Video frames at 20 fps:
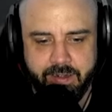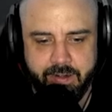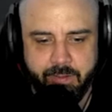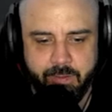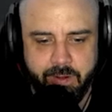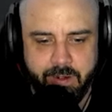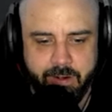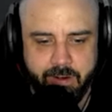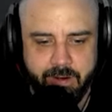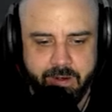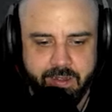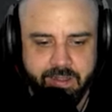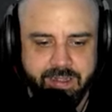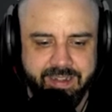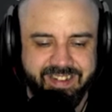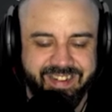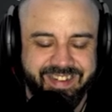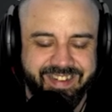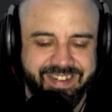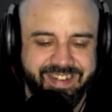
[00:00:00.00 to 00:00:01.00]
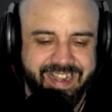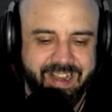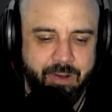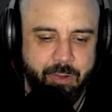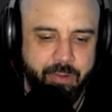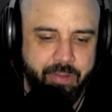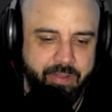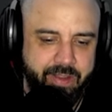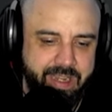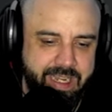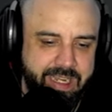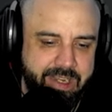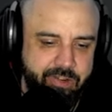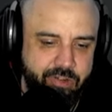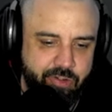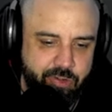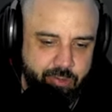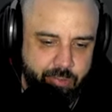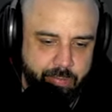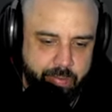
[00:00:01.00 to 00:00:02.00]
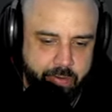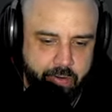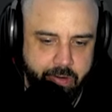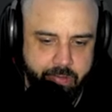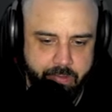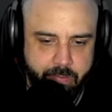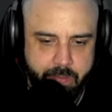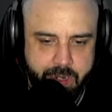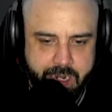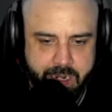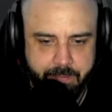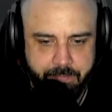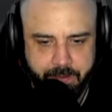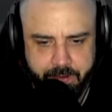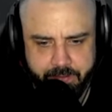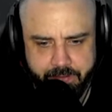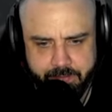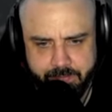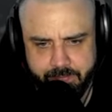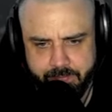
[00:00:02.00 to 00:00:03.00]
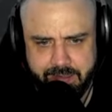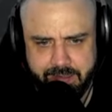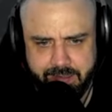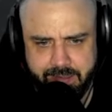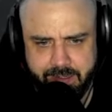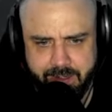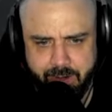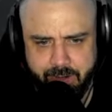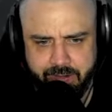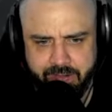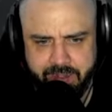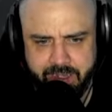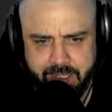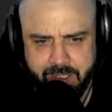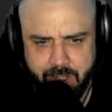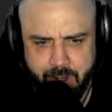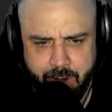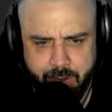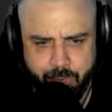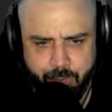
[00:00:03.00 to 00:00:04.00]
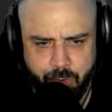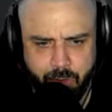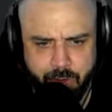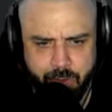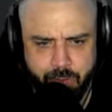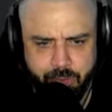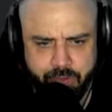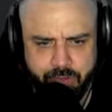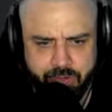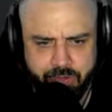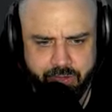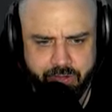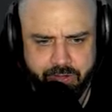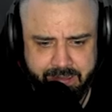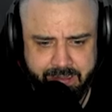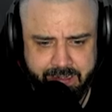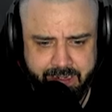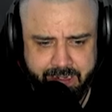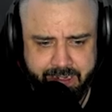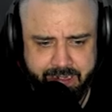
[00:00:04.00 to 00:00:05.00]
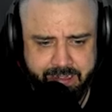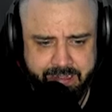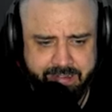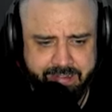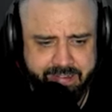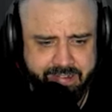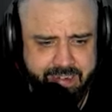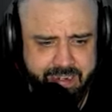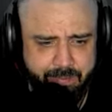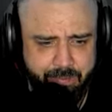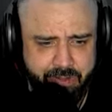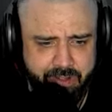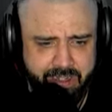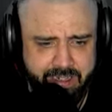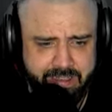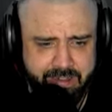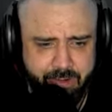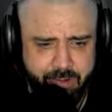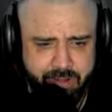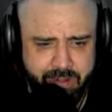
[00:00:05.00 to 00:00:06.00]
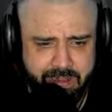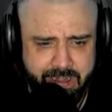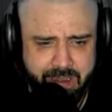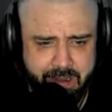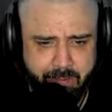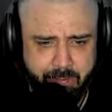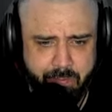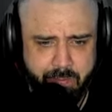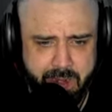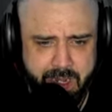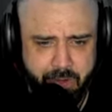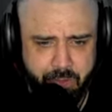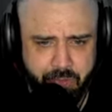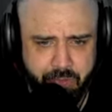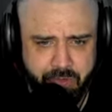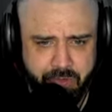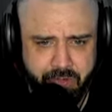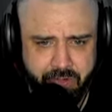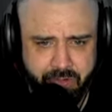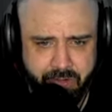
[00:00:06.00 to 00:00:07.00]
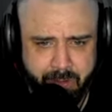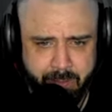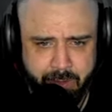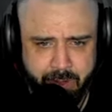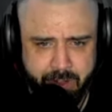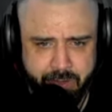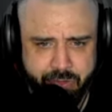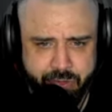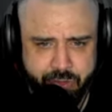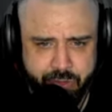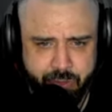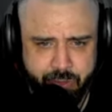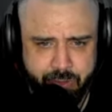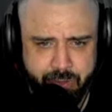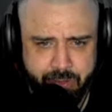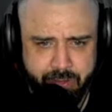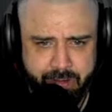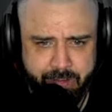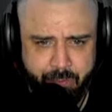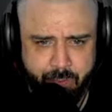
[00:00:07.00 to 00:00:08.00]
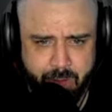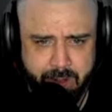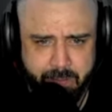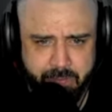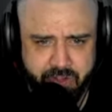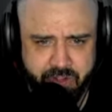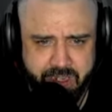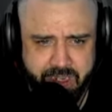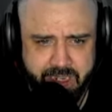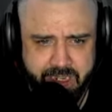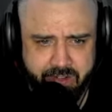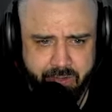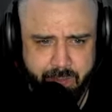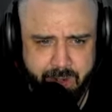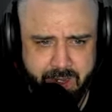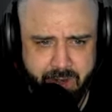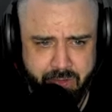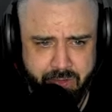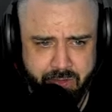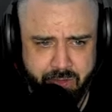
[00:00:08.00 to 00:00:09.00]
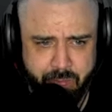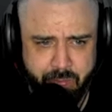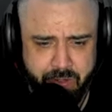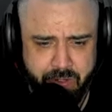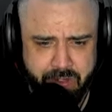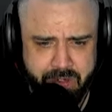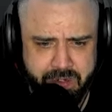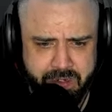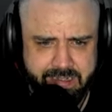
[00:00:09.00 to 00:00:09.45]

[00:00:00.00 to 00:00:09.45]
We are in the southeastern part of the map. There is a lot of roads. It seems like there's a lot of mountains. I'm not sure if what I'm seeing is mountains, but